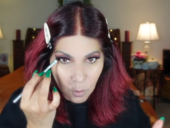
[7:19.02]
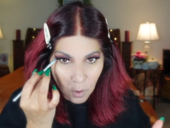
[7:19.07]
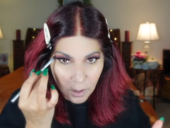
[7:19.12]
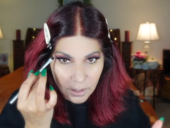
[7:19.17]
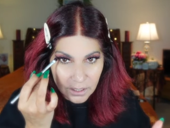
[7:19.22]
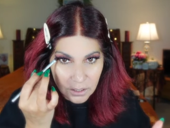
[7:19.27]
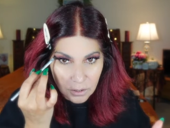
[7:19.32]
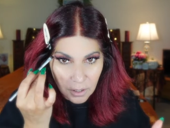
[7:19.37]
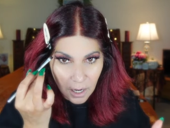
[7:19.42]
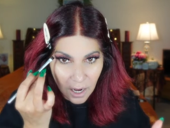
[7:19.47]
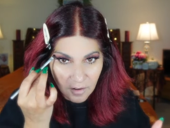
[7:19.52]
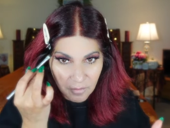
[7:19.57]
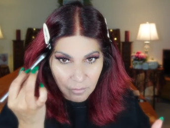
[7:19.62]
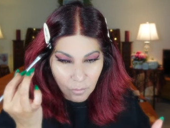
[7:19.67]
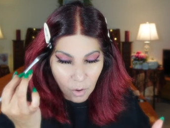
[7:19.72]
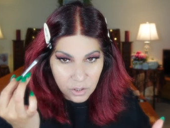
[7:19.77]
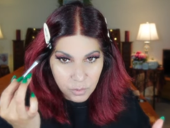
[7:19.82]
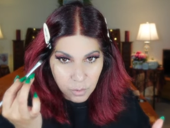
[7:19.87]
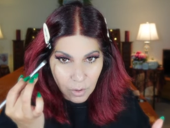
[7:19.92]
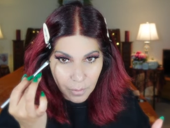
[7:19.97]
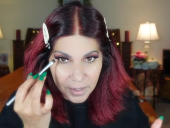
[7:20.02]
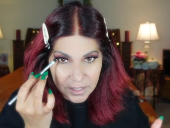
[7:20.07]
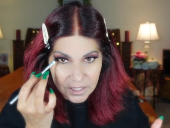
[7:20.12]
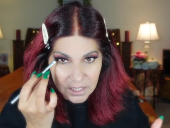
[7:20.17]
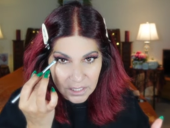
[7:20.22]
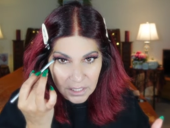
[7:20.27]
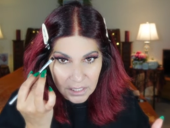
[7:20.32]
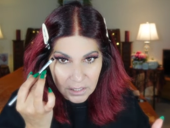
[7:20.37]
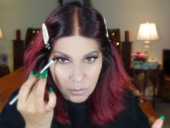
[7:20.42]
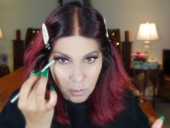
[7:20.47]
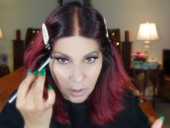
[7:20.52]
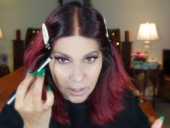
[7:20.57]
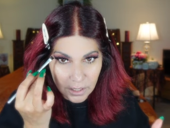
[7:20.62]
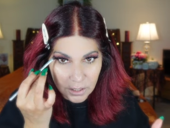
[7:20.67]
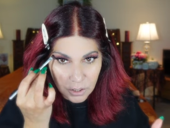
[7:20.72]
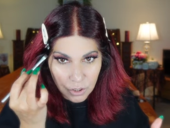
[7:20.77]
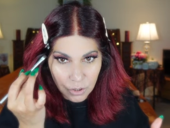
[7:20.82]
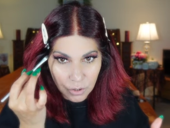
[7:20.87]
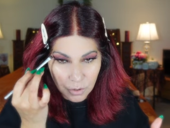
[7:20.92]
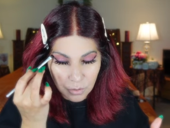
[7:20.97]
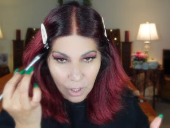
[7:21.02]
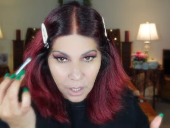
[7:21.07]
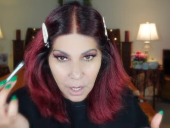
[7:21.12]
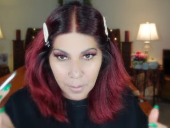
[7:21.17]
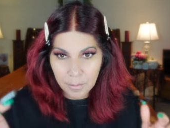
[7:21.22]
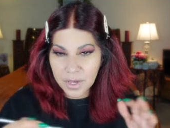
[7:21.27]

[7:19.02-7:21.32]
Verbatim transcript: wanting to have multiple businesses wanting to